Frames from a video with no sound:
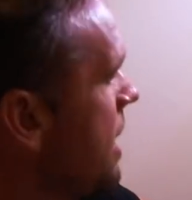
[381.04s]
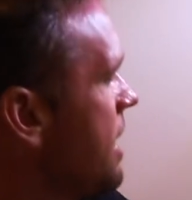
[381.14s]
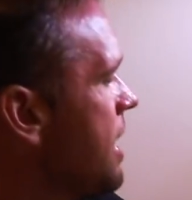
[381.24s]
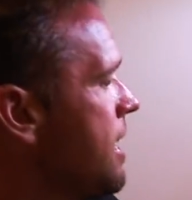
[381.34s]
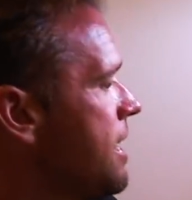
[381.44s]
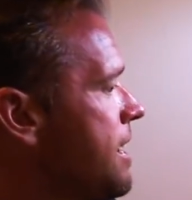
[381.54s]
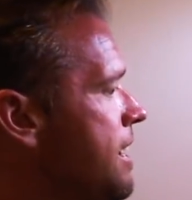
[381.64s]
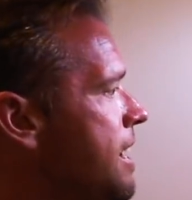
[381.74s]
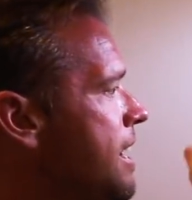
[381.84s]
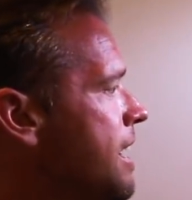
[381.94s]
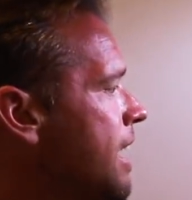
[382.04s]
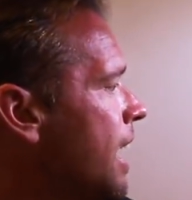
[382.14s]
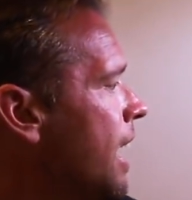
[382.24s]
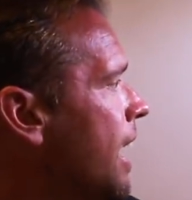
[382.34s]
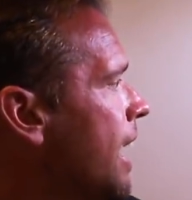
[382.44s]
here,
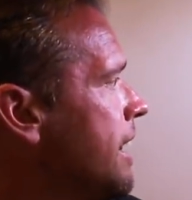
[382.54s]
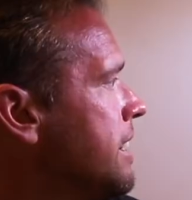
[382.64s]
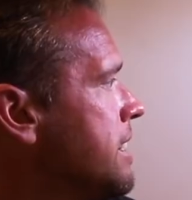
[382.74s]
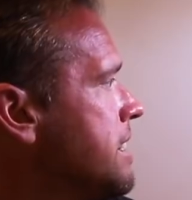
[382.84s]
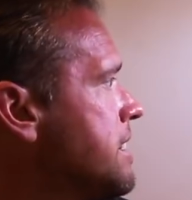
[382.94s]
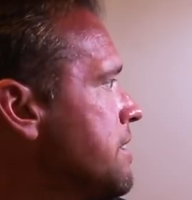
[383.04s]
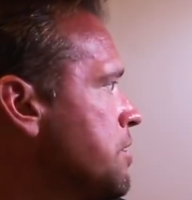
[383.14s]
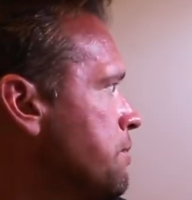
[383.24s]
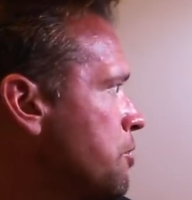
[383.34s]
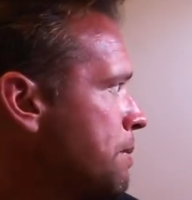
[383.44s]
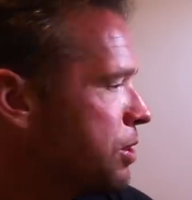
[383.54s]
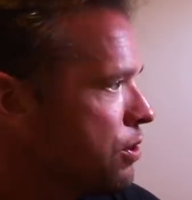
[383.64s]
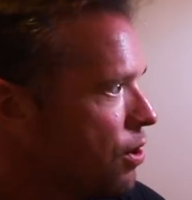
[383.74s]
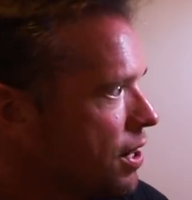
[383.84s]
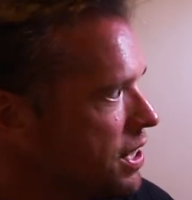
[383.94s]
and some
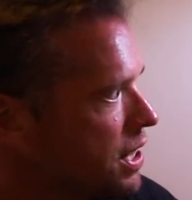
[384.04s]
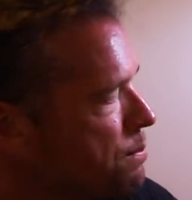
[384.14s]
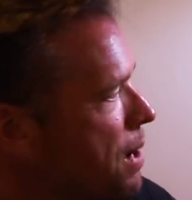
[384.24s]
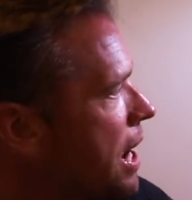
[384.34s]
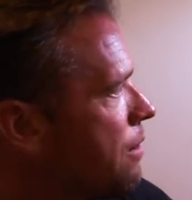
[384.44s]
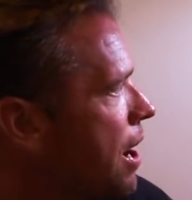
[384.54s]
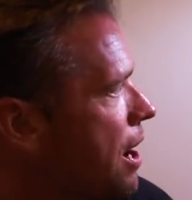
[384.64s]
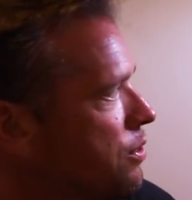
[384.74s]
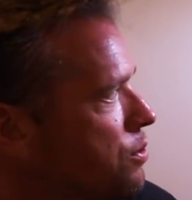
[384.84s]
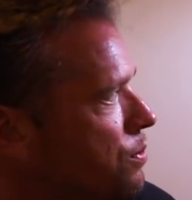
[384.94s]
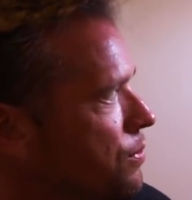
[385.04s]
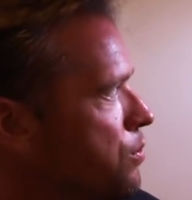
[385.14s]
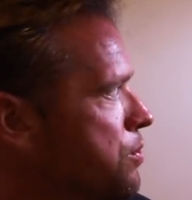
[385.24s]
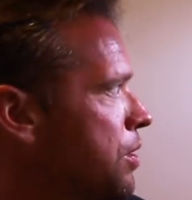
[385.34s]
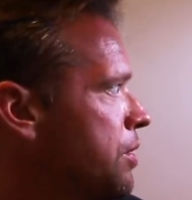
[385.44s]
Cryptocorynes in the background. We've
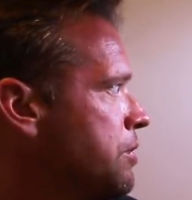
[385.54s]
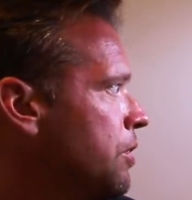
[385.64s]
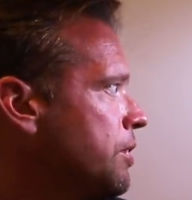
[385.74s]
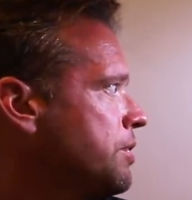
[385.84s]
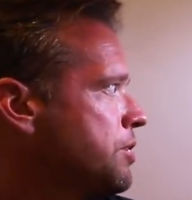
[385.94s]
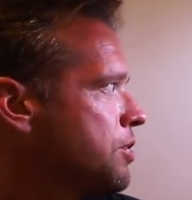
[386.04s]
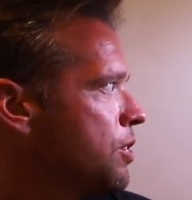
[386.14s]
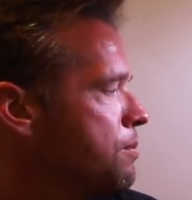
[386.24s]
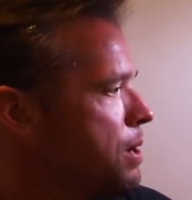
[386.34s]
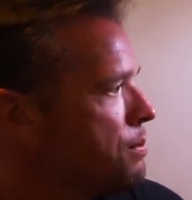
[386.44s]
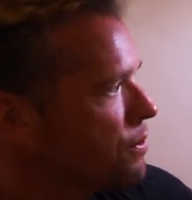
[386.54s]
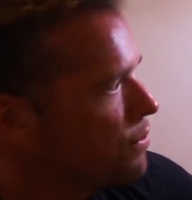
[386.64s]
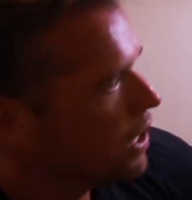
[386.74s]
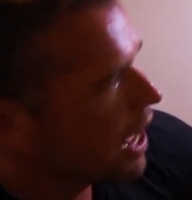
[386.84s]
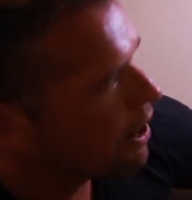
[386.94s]
also got some Limnophila